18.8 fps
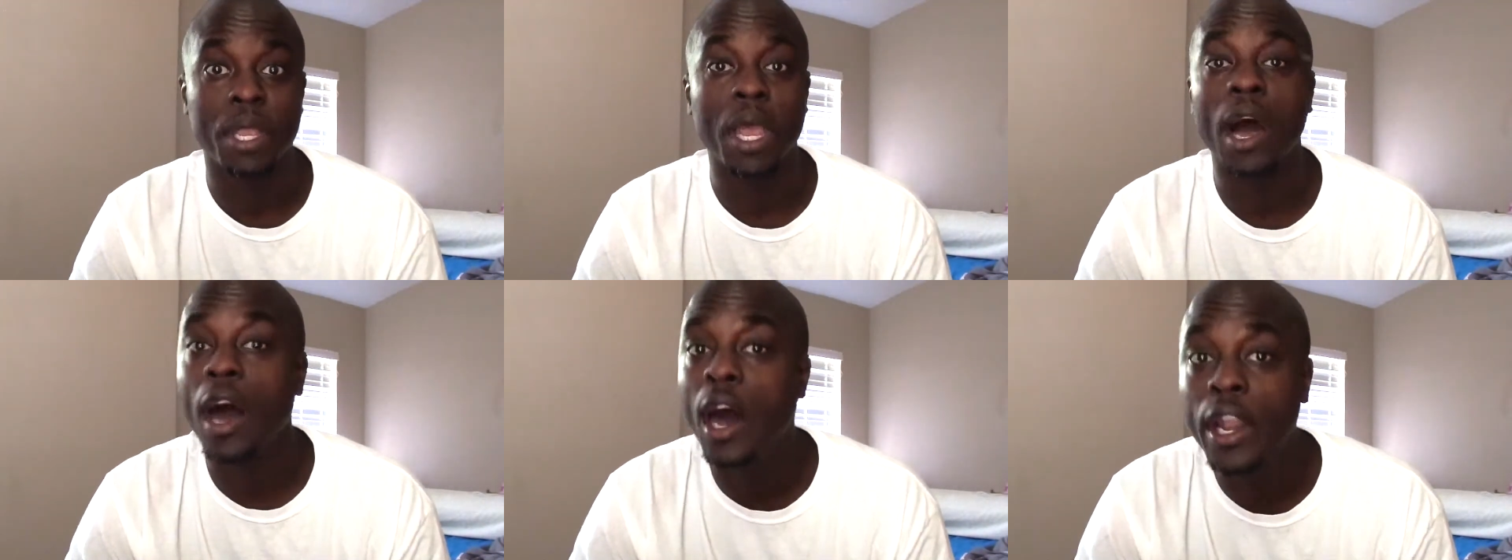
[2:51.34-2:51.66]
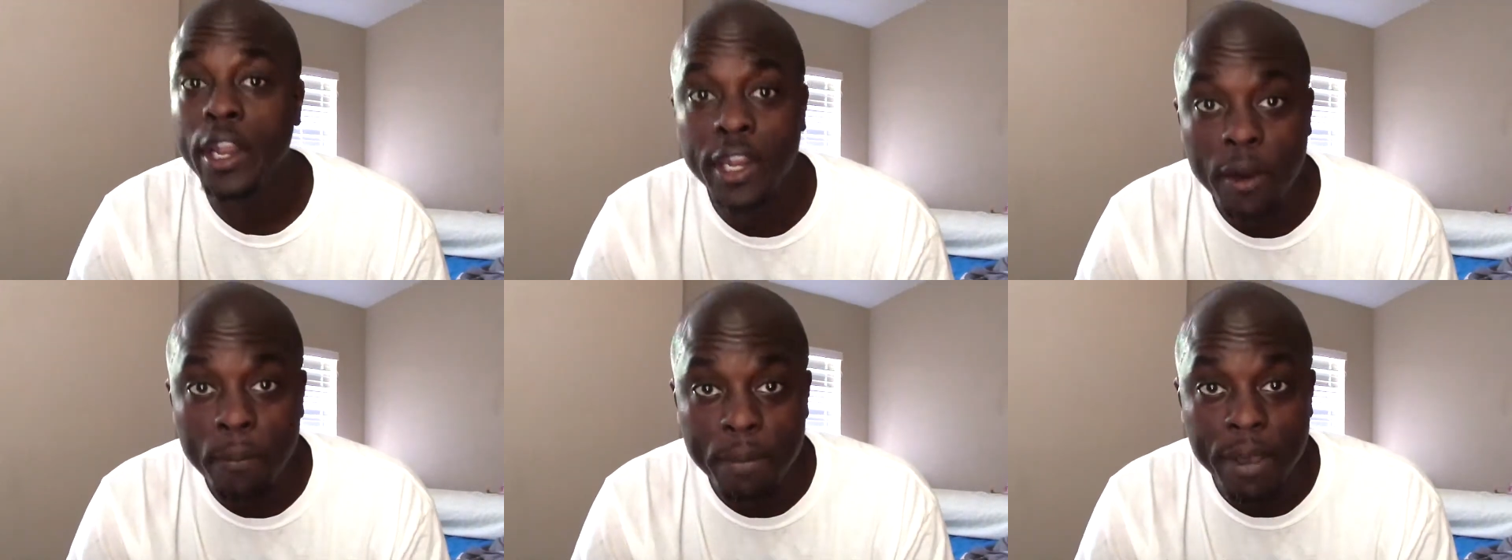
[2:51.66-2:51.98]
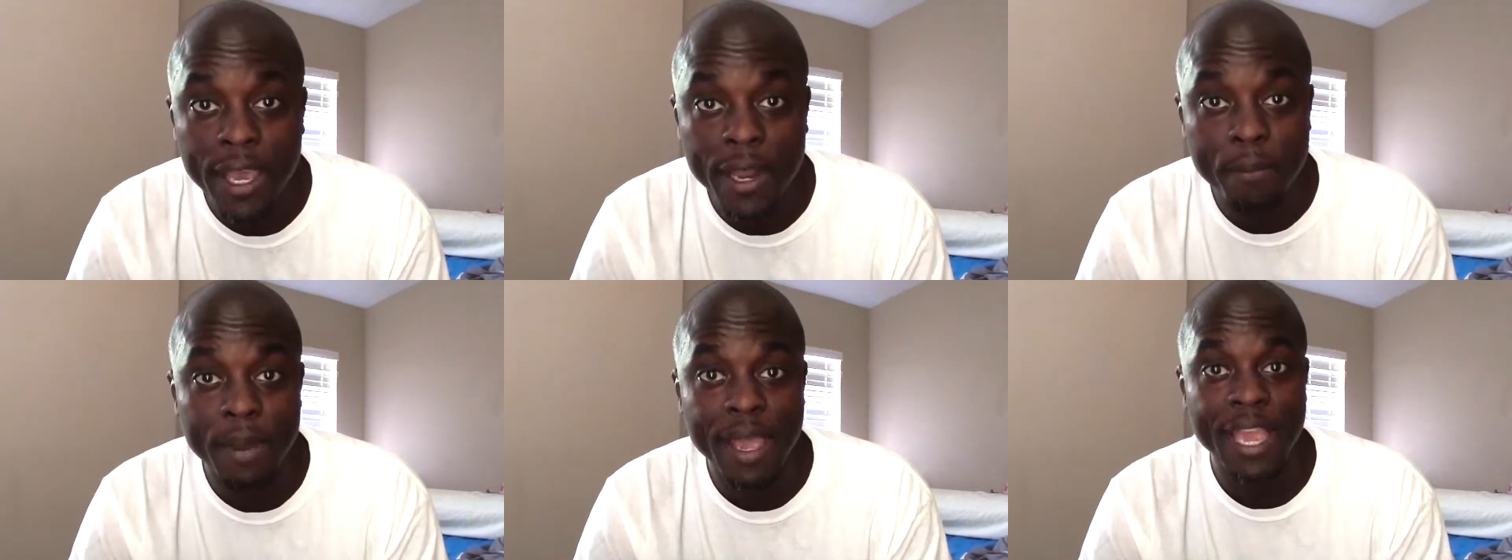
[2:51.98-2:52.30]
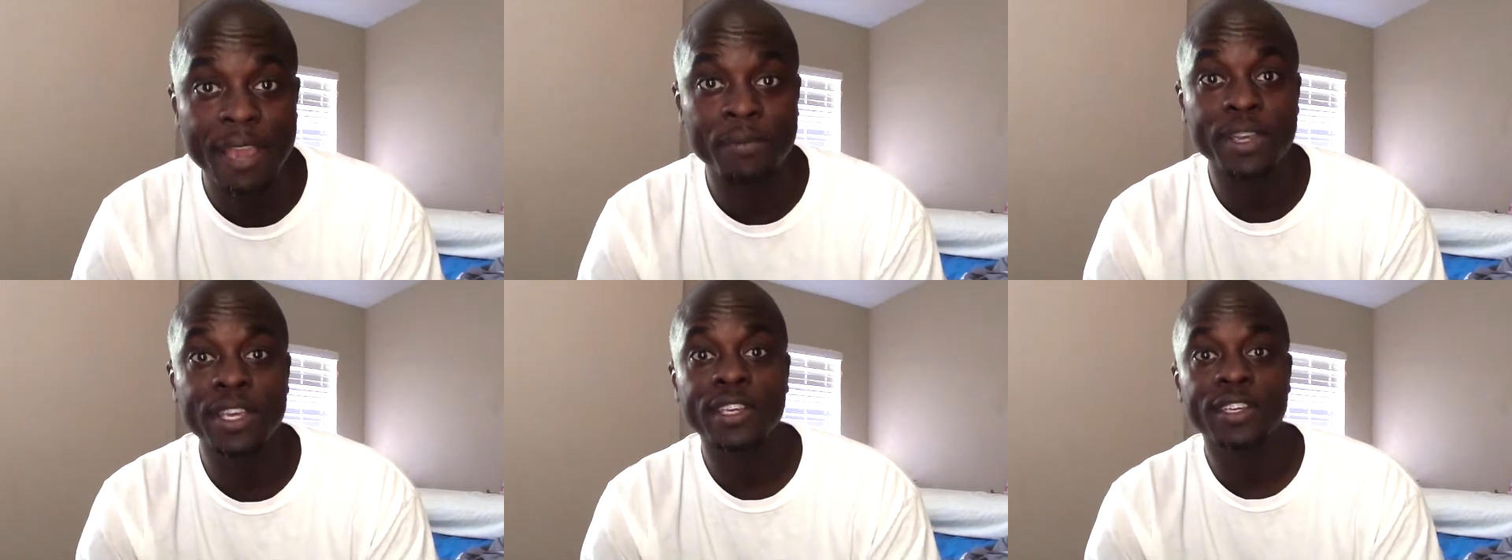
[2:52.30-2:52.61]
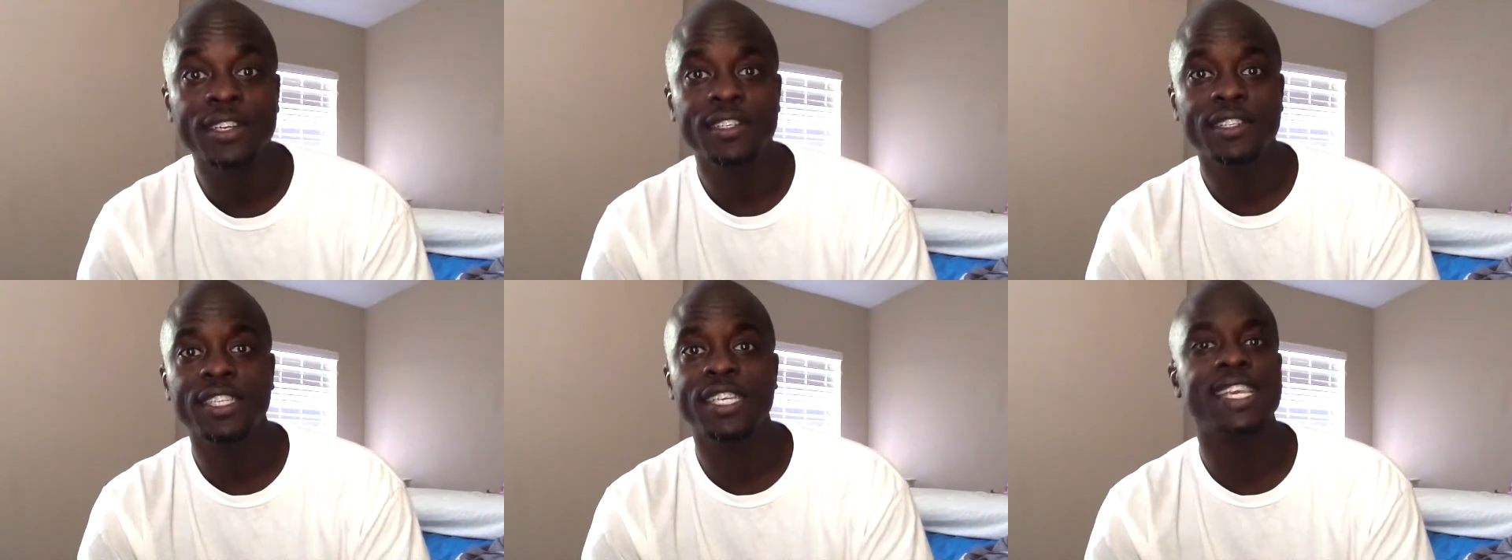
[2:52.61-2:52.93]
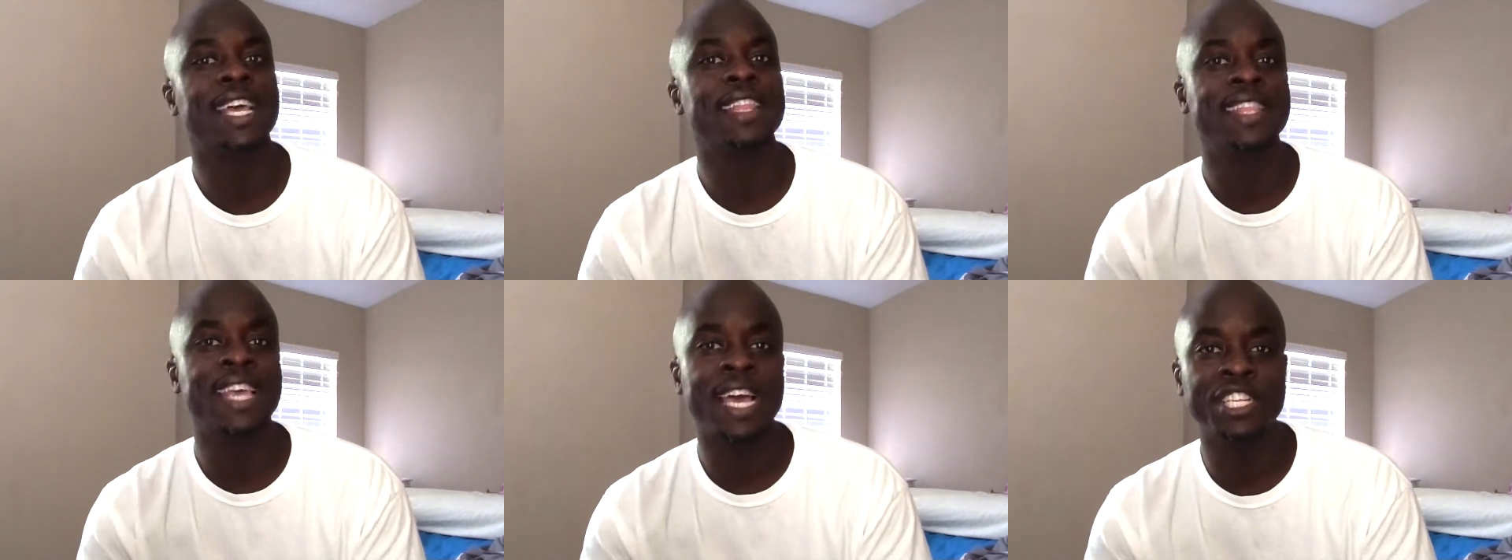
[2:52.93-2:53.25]
underbid maybe to
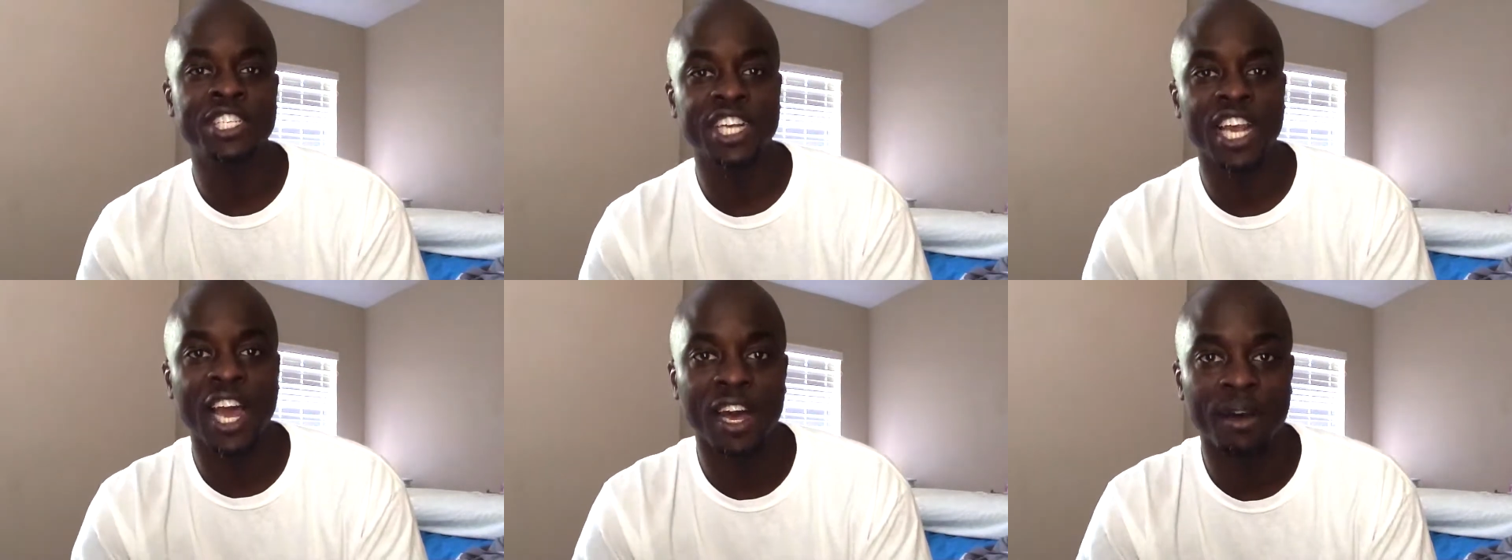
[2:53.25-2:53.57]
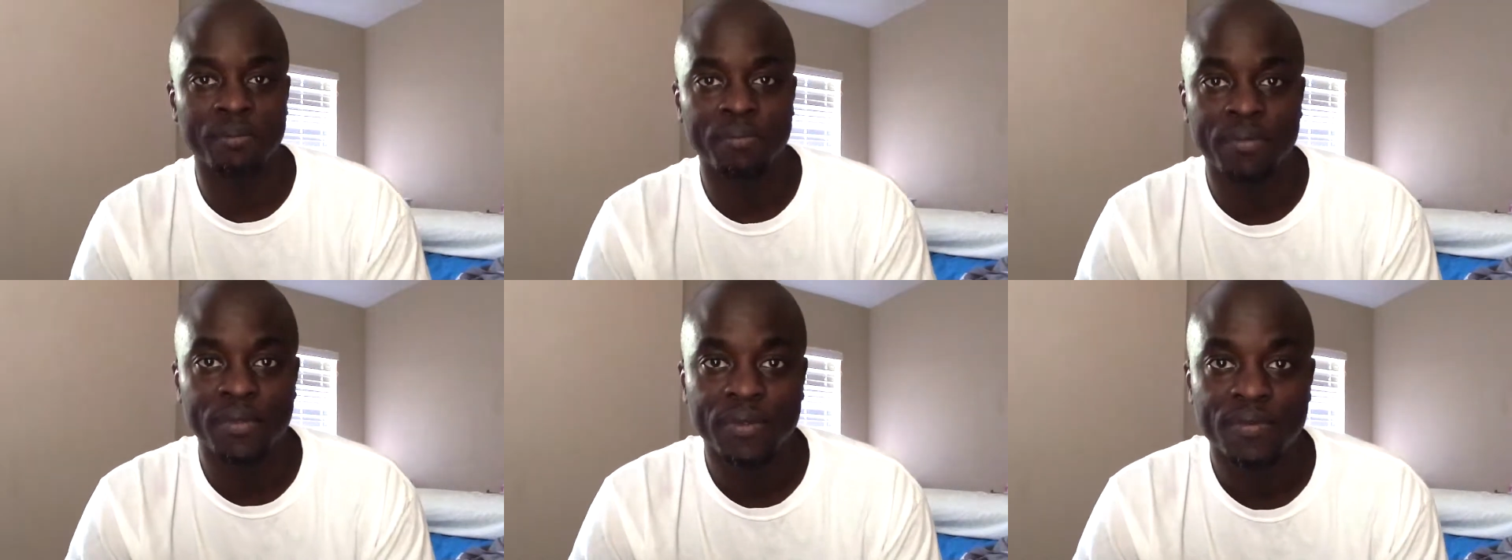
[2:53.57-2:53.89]
get that job.